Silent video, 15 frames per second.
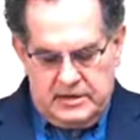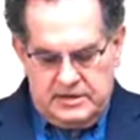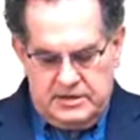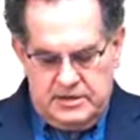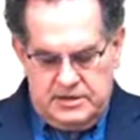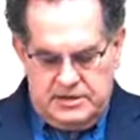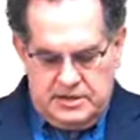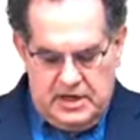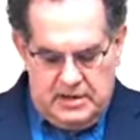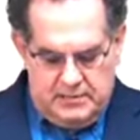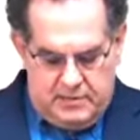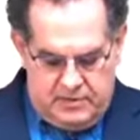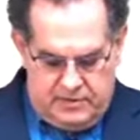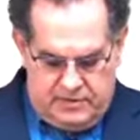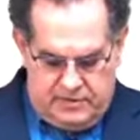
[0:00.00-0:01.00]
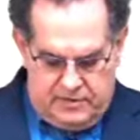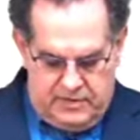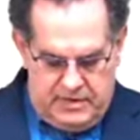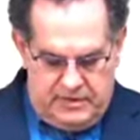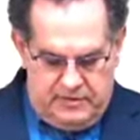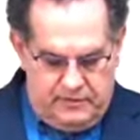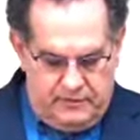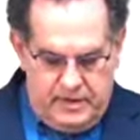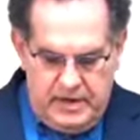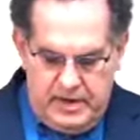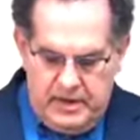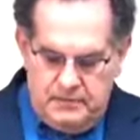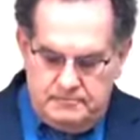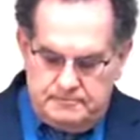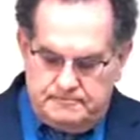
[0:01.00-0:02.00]
Exodus chapter
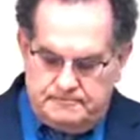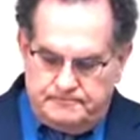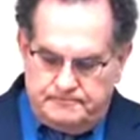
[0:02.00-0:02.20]
33.